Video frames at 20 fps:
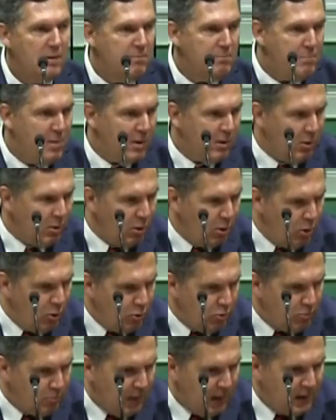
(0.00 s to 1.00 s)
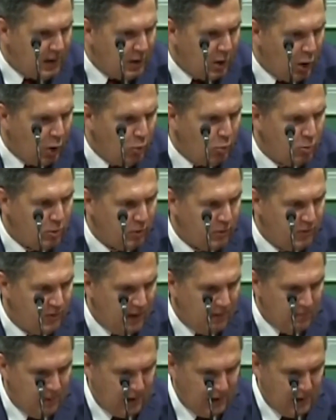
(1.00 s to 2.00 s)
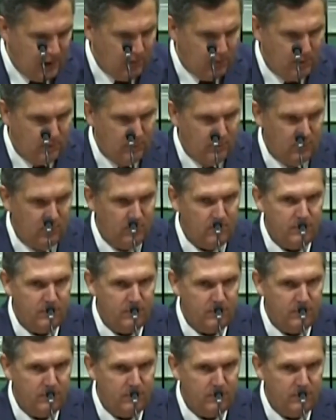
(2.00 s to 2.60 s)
Better to lose my coat than my character.